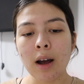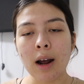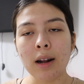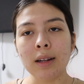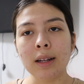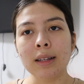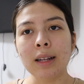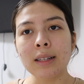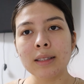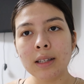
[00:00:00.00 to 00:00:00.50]
I
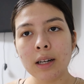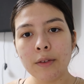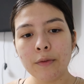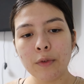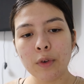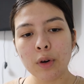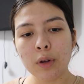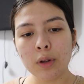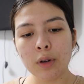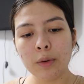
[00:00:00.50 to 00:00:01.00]
let that sit in
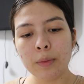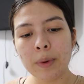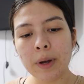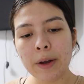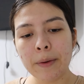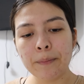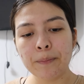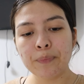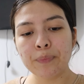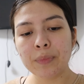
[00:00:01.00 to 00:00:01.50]
for a little
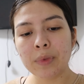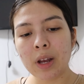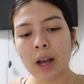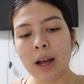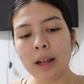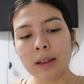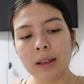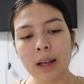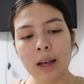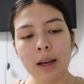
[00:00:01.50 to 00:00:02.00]
bit
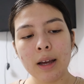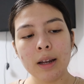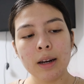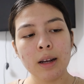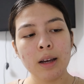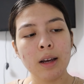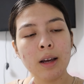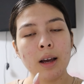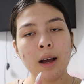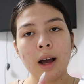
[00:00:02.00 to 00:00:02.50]
and then